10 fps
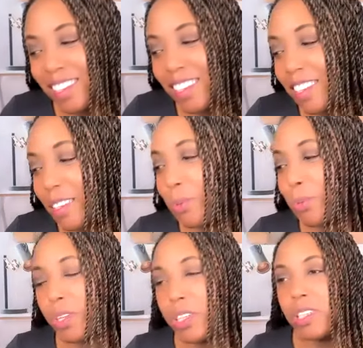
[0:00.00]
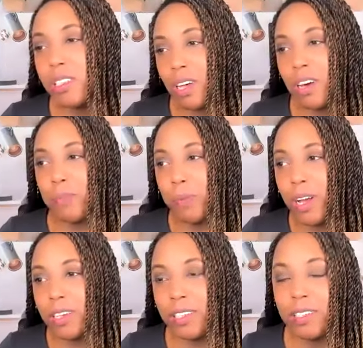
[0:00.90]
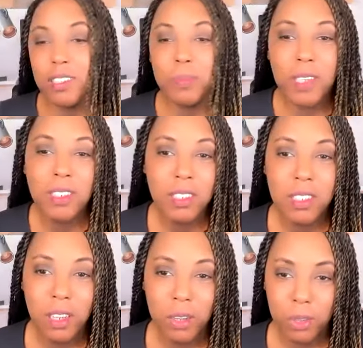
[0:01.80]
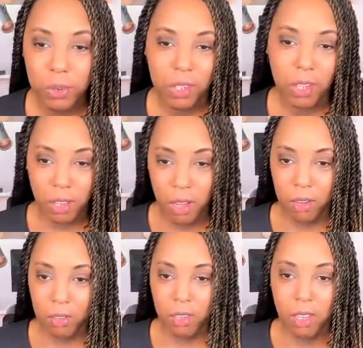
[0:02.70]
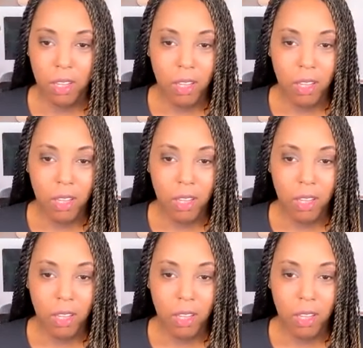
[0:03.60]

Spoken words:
It's a really tough process, especially to go through it alone.